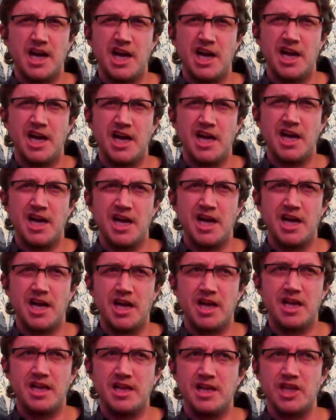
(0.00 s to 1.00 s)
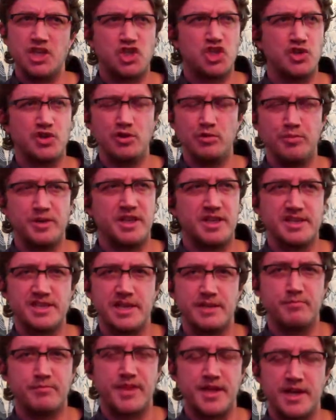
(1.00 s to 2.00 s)
Uh, it should all be the
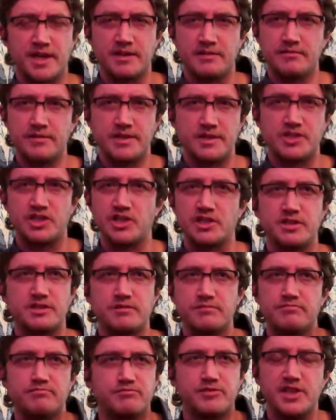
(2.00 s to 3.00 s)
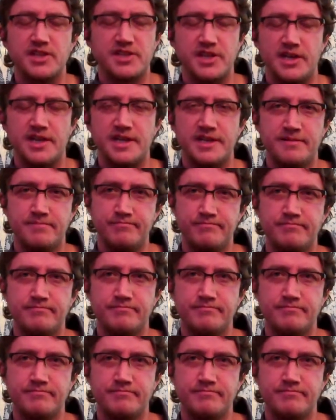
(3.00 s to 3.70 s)
same thing, it's just design.